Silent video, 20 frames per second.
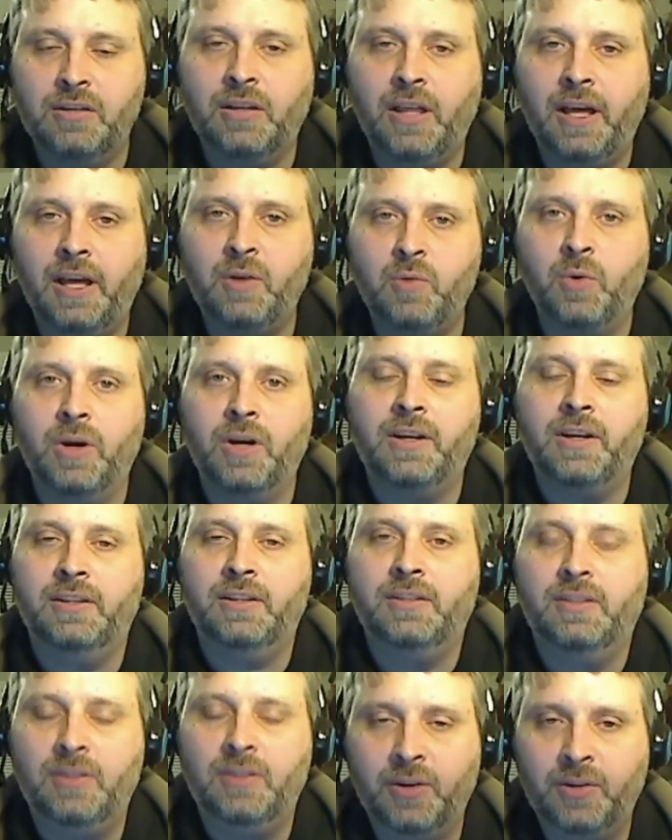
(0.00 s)
legwork
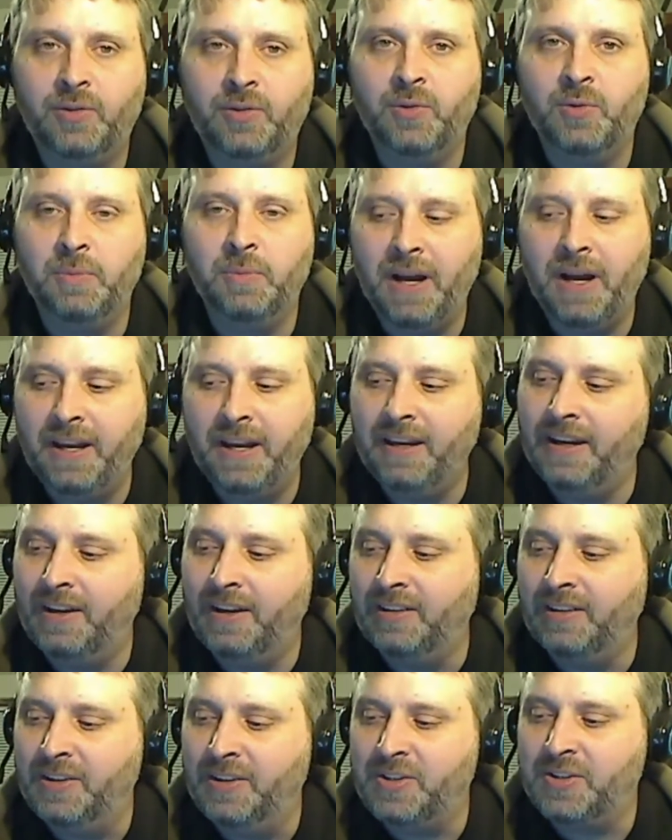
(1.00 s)
and looked through my
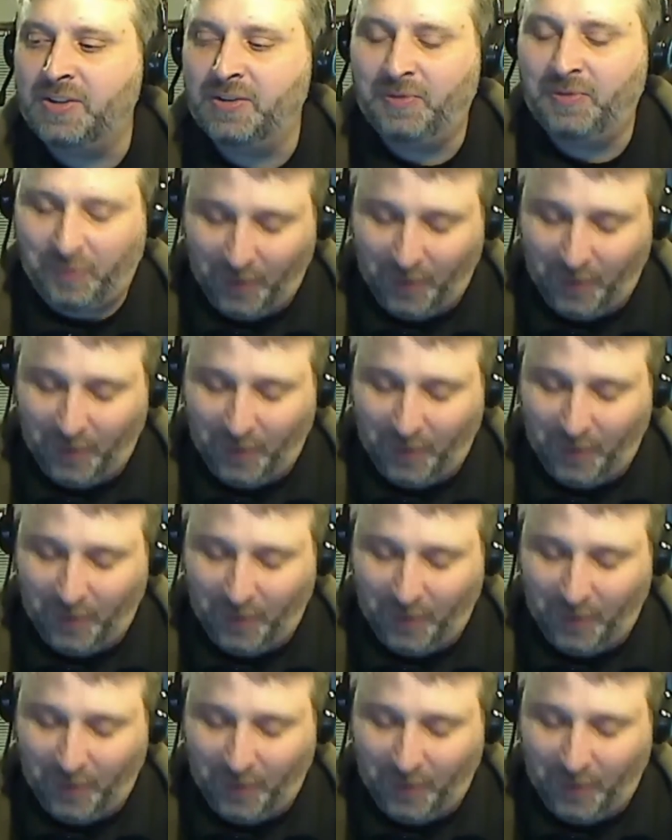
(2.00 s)
uh, list of